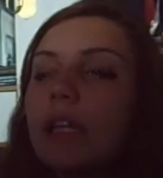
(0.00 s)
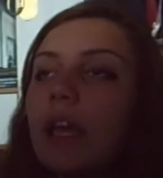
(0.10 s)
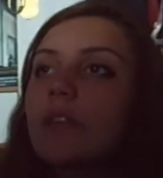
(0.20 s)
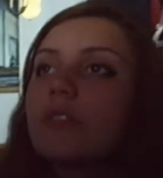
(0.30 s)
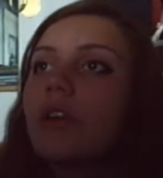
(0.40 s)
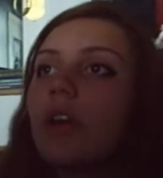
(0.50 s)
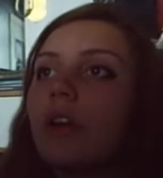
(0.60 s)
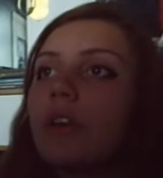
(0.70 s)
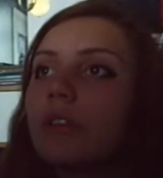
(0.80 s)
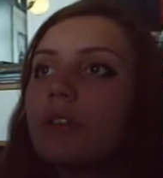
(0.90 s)
Yes,
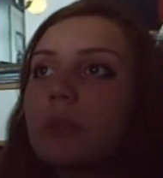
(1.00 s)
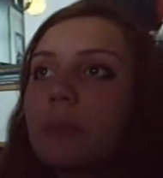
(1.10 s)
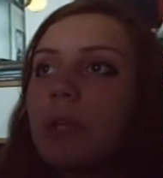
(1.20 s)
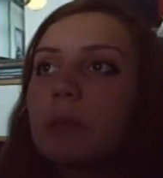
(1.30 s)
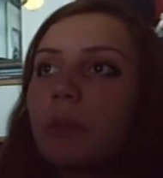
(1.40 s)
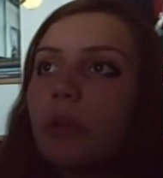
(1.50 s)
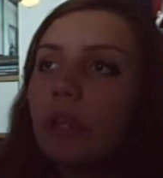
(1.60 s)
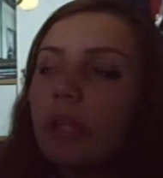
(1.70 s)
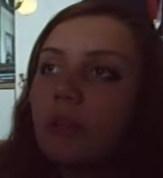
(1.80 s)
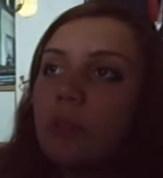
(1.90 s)
Space Boy, the
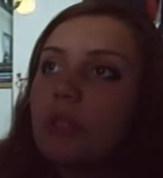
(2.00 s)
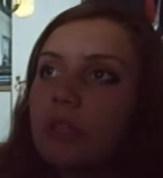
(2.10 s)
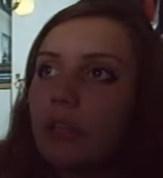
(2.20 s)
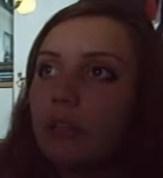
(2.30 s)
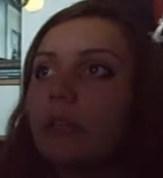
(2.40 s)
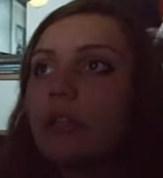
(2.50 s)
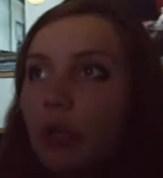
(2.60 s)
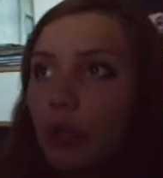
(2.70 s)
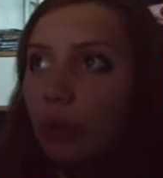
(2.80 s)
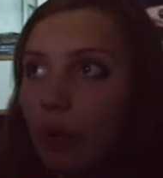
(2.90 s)
Clone is Clone
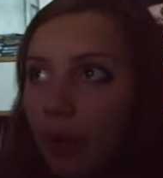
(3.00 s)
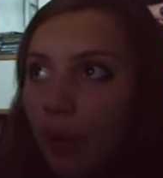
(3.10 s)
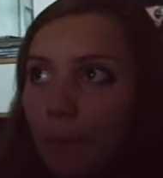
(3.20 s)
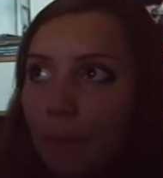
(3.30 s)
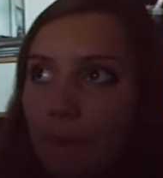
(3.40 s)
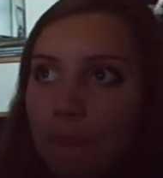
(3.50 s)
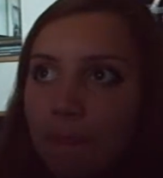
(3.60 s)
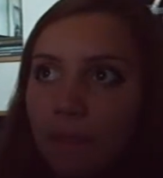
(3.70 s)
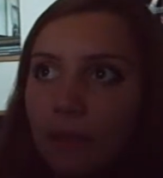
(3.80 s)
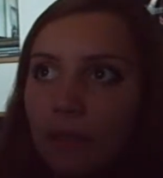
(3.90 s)
You.
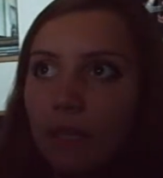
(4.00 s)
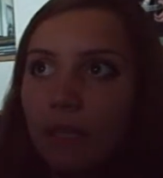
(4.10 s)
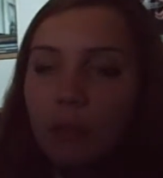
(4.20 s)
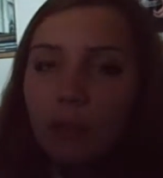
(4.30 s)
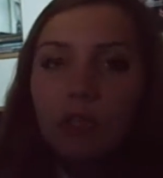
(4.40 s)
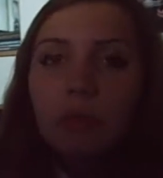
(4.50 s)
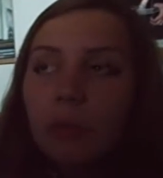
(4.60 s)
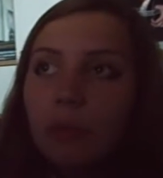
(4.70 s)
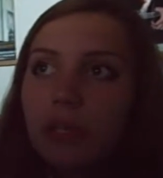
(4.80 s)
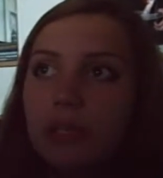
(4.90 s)
Smashing
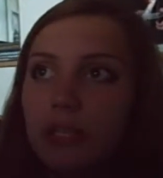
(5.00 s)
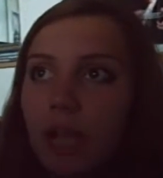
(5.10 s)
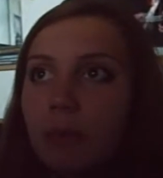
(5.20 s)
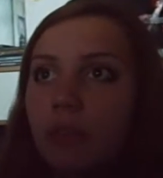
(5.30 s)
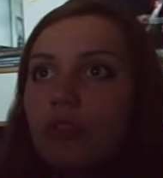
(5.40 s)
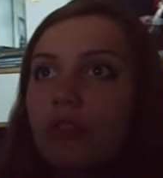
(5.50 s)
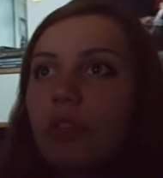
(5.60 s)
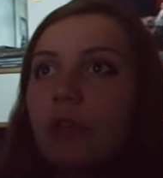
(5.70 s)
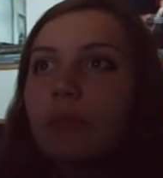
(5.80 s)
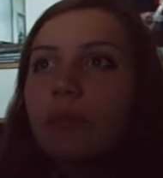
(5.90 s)
Pumpkins' Siamese
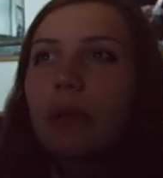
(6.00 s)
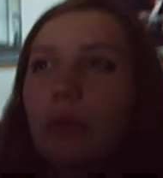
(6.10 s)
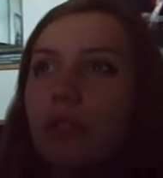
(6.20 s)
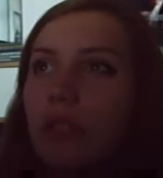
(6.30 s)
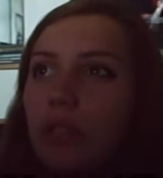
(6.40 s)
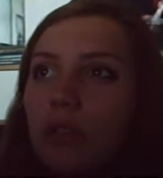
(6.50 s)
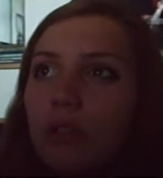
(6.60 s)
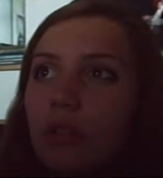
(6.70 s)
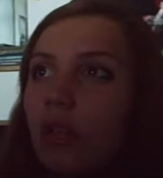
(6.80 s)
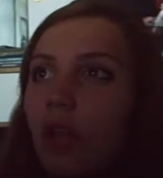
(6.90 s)
Dream, it was
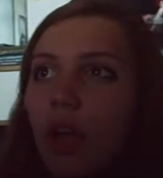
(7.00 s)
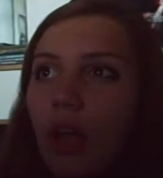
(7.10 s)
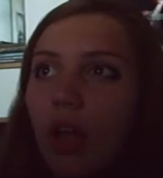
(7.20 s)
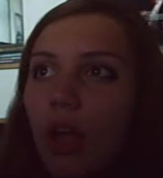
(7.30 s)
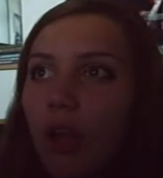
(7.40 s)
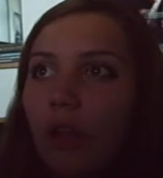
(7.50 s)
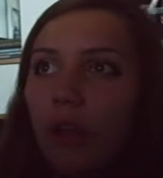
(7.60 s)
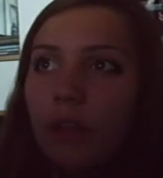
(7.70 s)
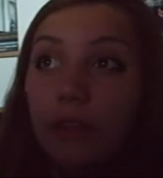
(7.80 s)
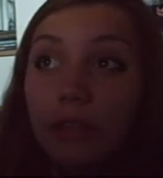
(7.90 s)
in
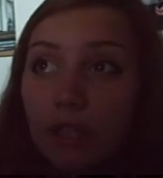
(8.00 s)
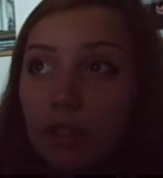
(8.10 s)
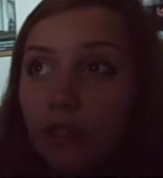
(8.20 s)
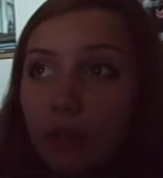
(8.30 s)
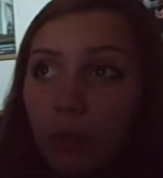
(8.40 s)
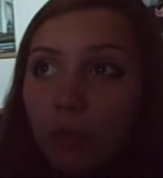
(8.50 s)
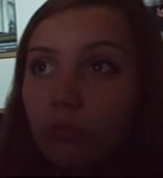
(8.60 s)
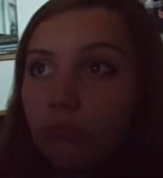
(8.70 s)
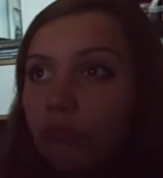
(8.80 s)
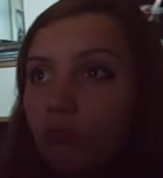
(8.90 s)
an interview
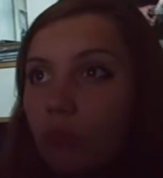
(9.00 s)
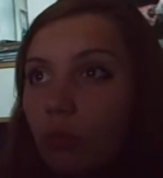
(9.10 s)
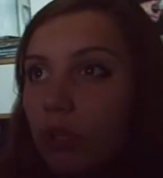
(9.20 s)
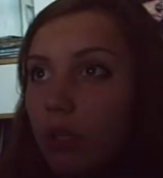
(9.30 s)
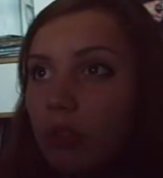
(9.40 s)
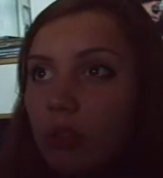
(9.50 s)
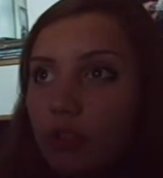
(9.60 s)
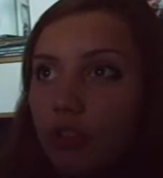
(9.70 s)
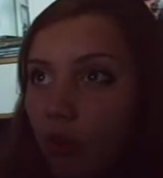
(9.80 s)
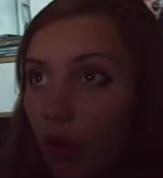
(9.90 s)
with
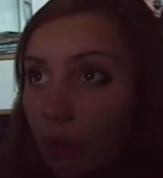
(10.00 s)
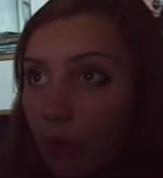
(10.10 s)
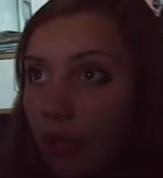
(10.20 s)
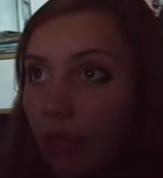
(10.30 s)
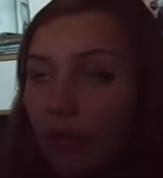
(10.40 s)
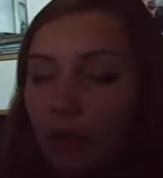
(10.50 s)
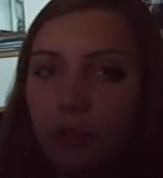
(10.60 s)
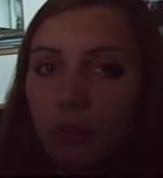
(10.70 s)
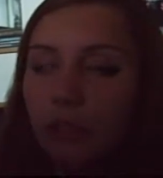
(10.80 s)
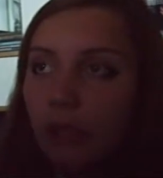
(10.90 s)
Gerard Way or
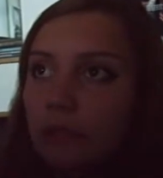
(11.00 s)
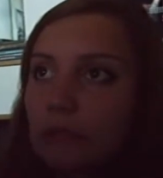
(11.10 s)
something,